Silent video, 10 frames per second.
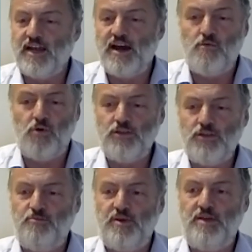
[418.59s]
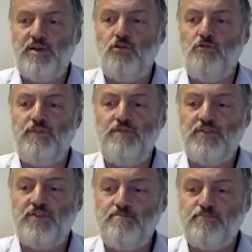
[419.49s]
I want to be below
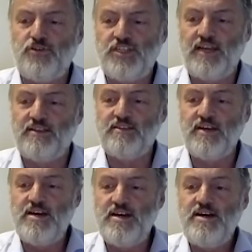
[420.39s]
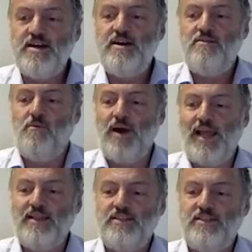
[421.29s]
15%,
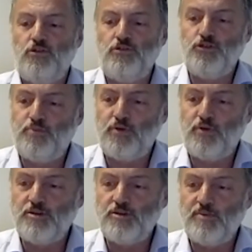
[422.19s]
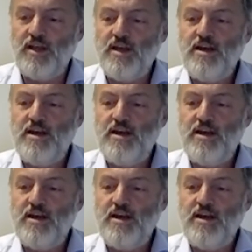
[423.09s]
well, this is also possible.